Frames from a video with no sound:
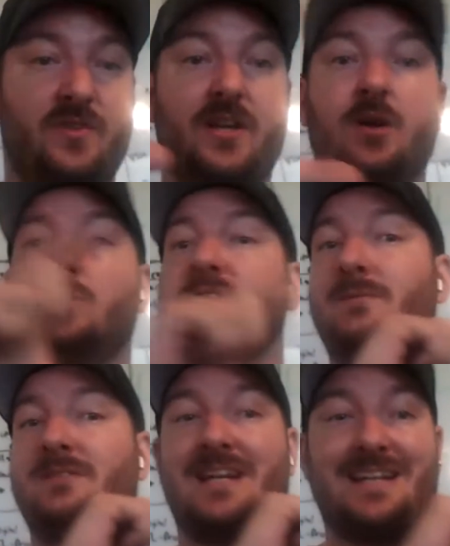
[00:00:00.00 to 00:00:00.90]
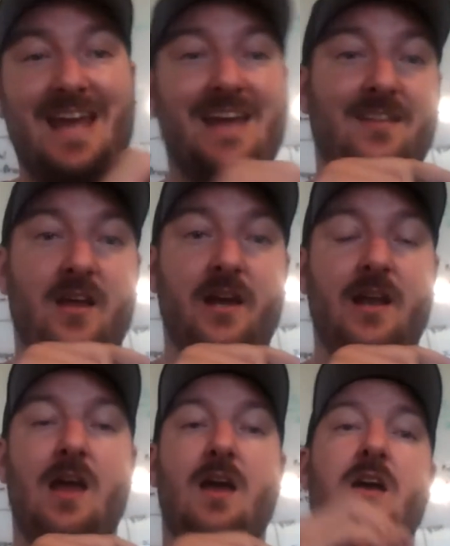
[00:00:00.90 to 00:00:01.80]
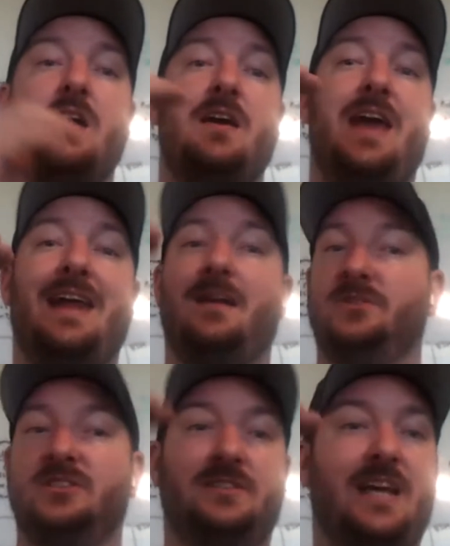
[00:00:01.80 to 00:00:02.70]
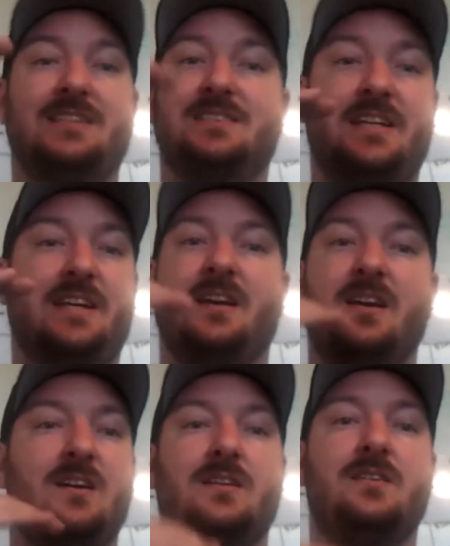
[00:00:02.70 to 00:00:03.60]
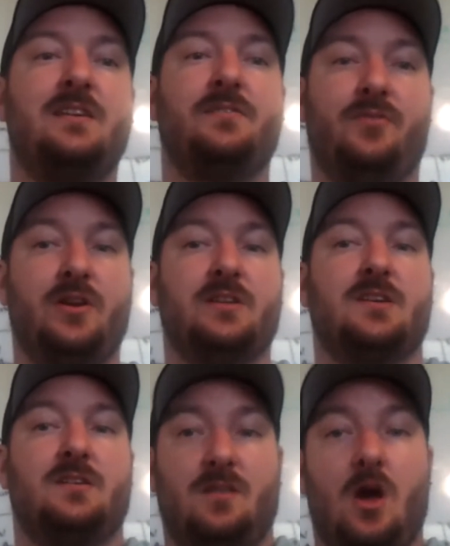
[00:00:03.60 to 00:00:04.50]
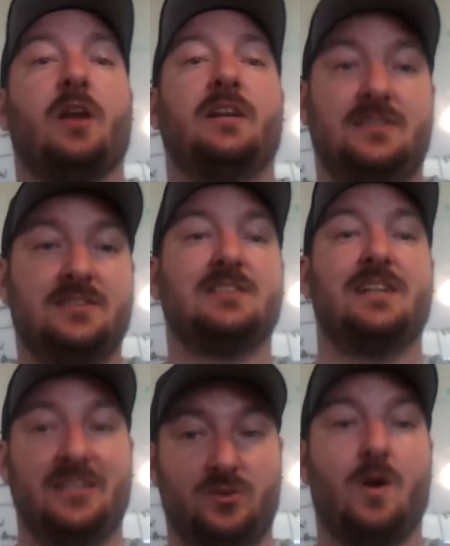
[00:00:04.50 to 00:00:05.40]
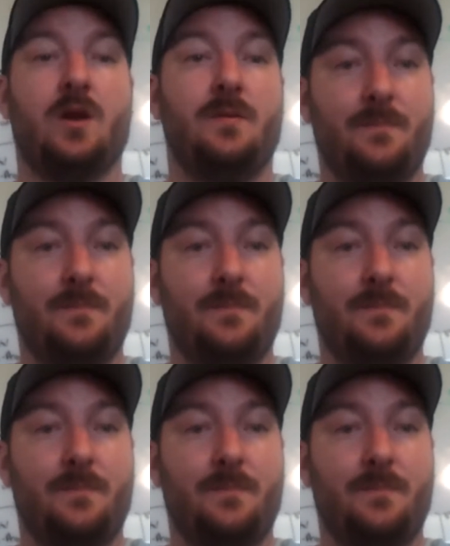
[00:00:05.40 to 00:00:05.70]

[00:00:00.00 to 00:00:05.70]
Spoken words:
video, same exact headline, and I'm just testing different audiences in each one.